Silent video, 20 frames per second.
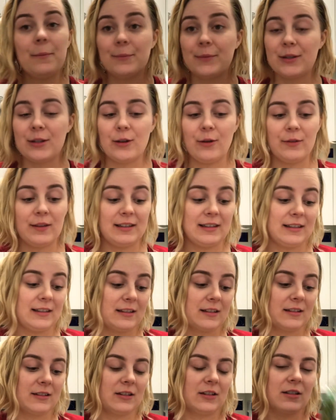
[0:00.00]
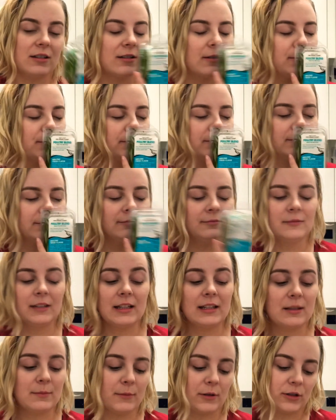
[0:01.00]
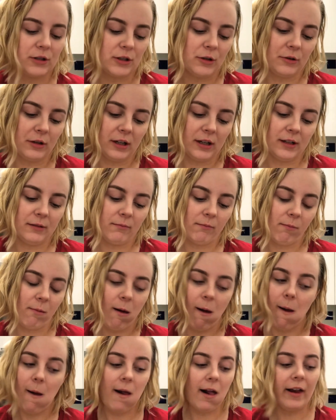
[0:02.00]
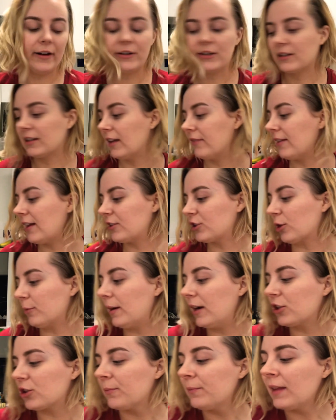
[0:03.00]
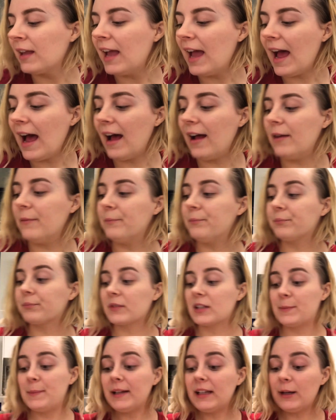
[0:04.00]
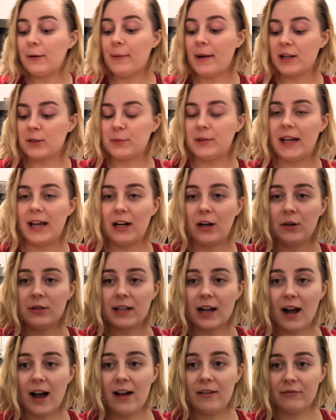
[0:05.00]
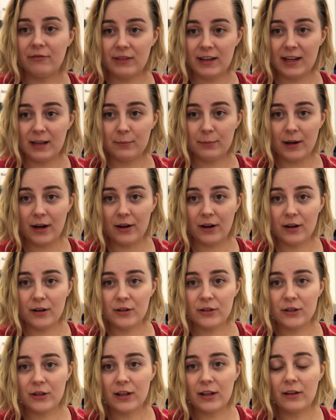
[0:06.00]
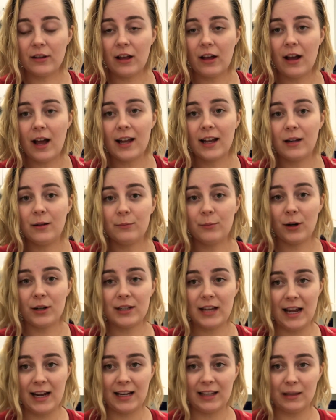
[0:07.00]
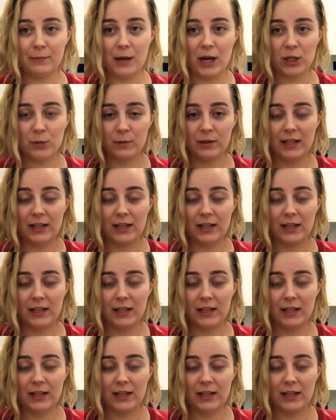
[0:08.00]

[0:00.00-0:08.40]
So this is just, it smells so good. I just love that so much. And speaking of mashed potatoes, I got vegan butter so that I can partake in the mashed